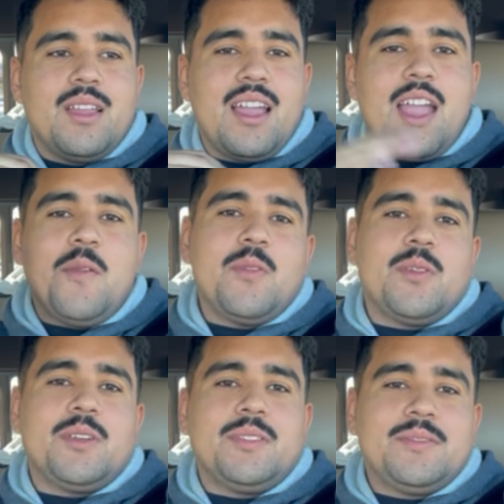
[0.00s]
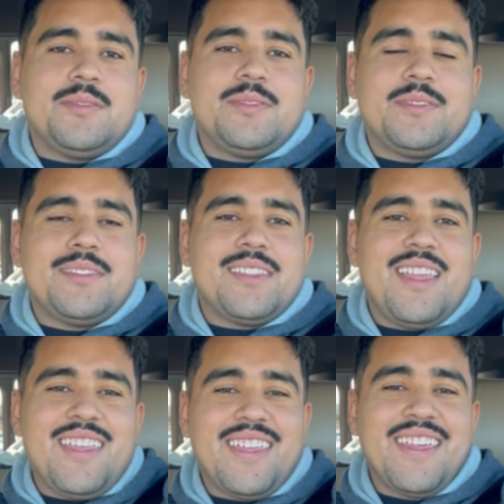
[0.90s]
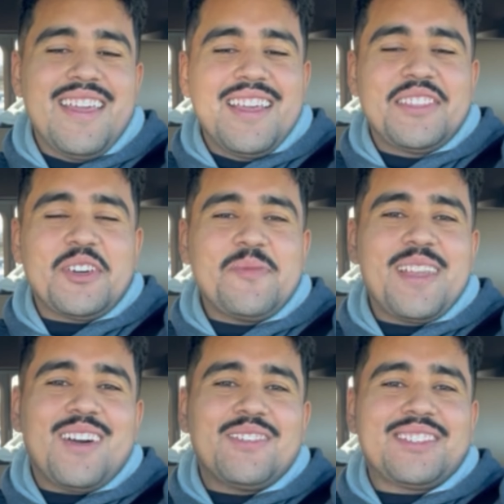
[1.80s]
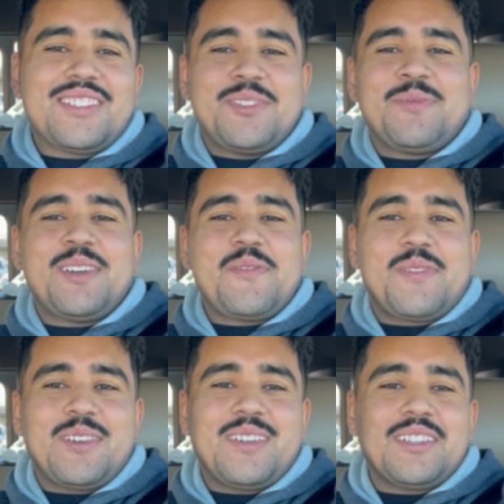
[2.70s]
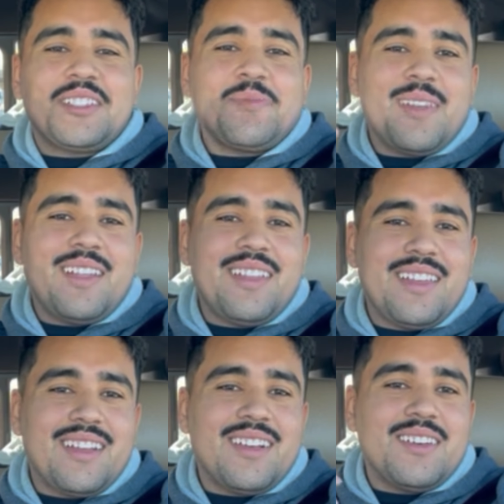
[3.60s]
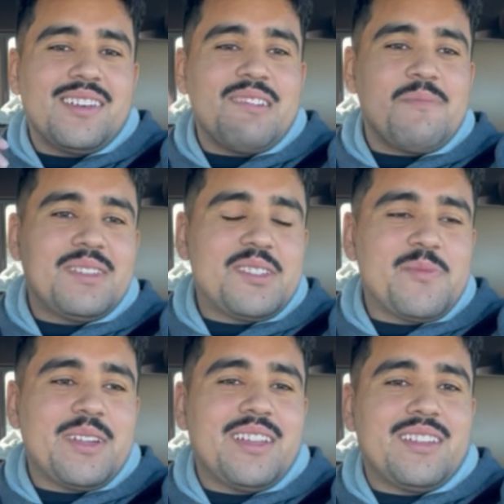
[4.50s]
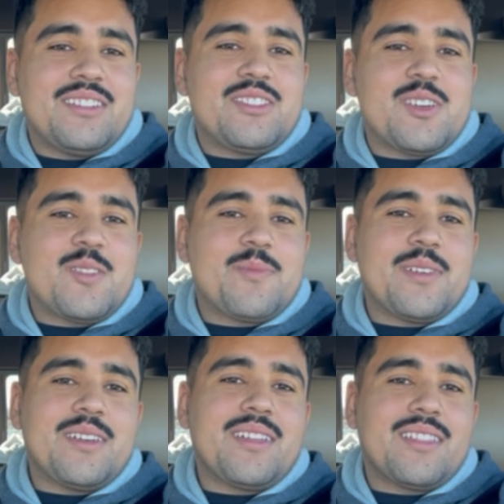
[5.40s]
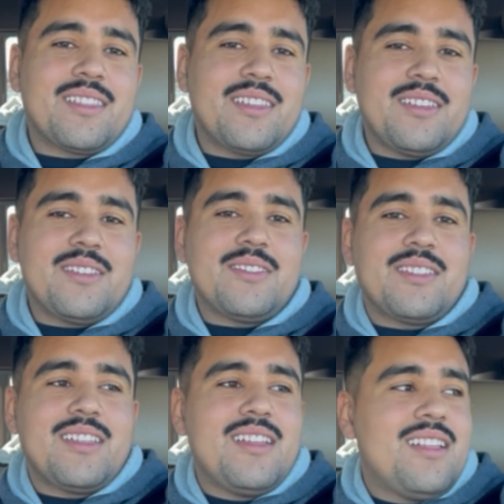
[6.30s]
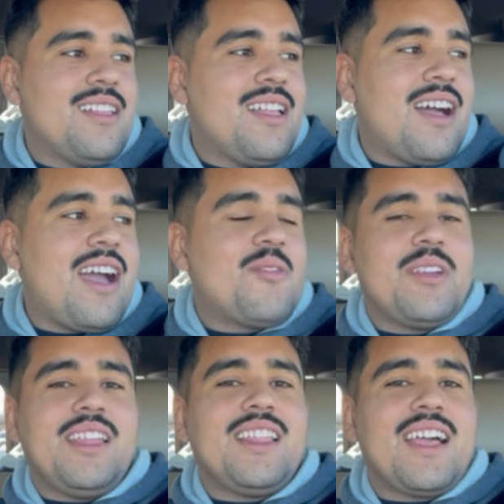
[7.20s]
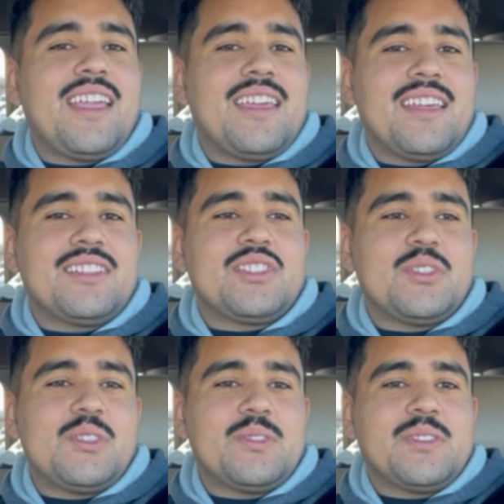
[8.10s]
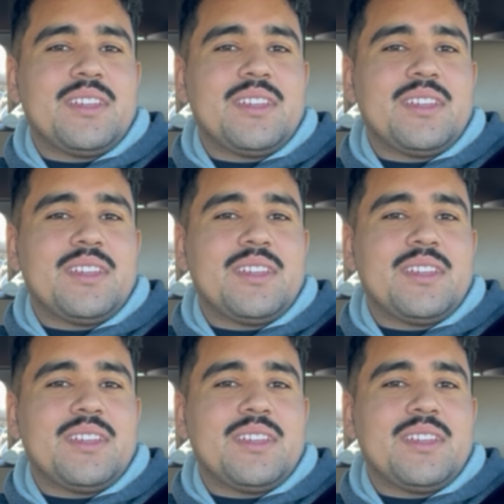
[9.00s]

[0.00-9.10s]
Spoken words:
everyone told me I was stupid for spending a bunch of money on a truck, but you know, I really like it, so